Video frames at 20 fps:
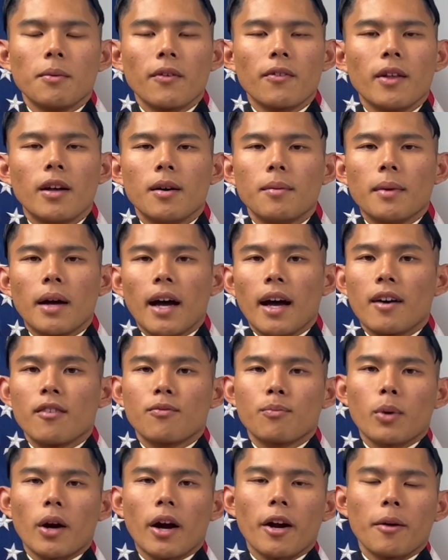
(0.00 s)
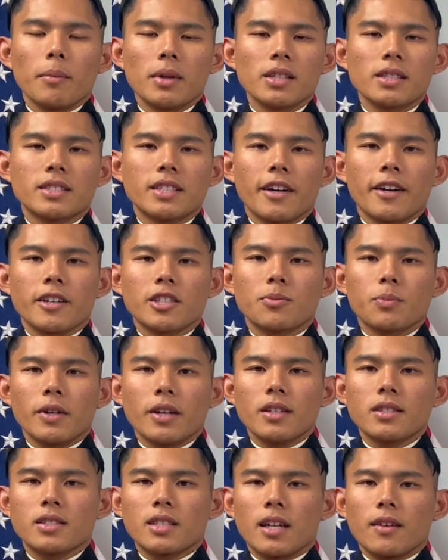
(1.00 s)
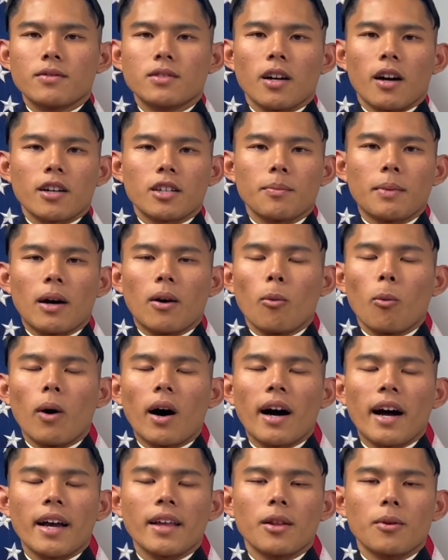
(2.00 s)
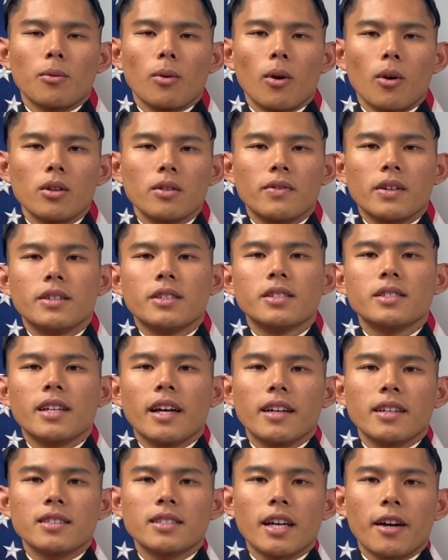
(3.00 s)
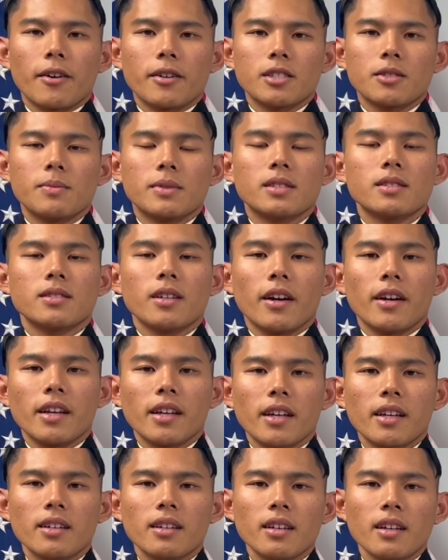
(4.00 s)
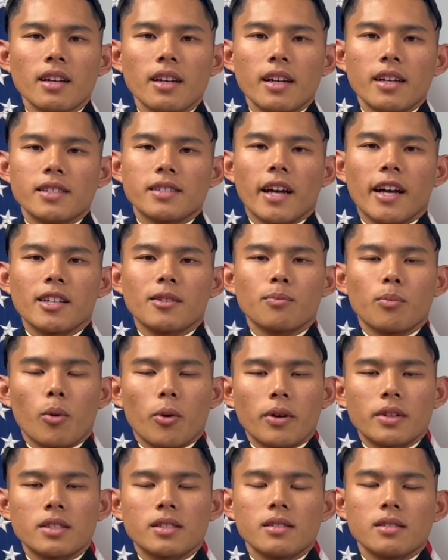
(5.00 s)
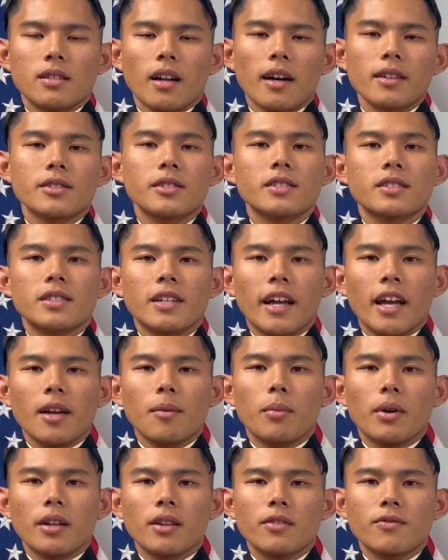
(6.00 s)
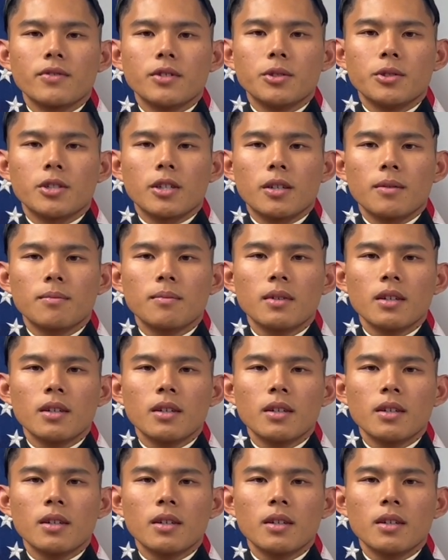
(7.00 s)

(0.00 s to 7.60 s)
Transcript: of them have prior military experience, and I've talked about why the role of understanding terrorism and studying it is highly important, not just today, but in the future.